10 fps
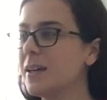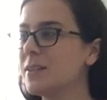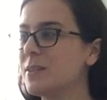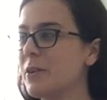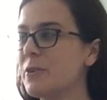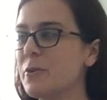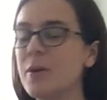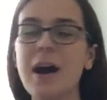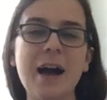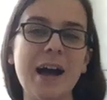
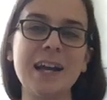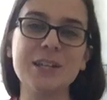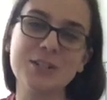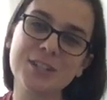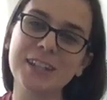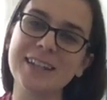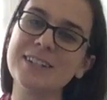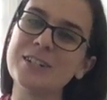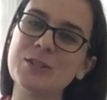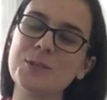So I usually
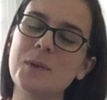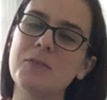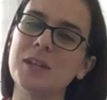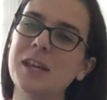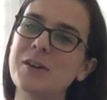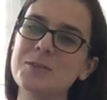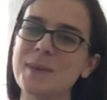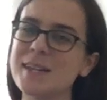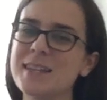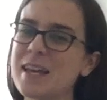introduce my videos
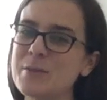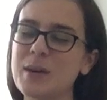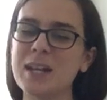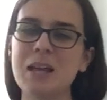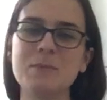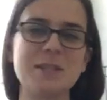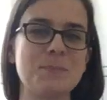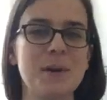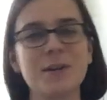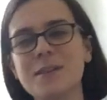by saying my name is
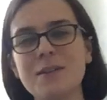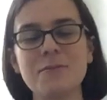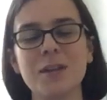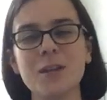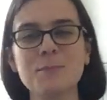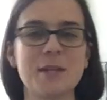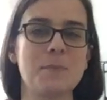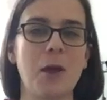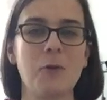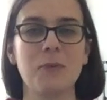Meredith Phillips.
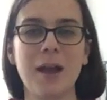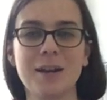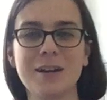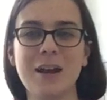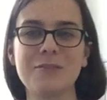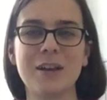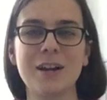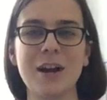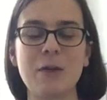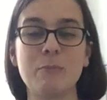I'm a writer,
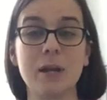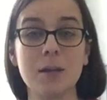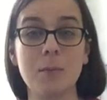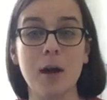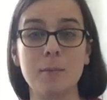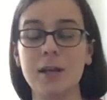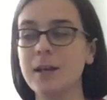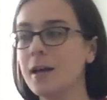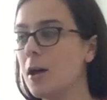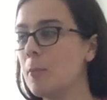reader, and bunny mama,
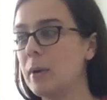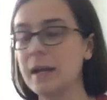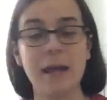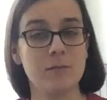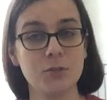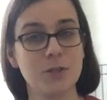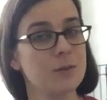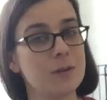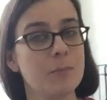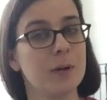but I haven't shown
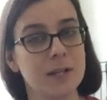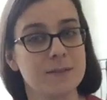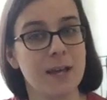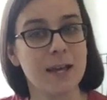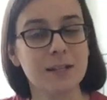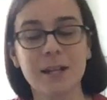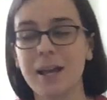you any bunnies yet.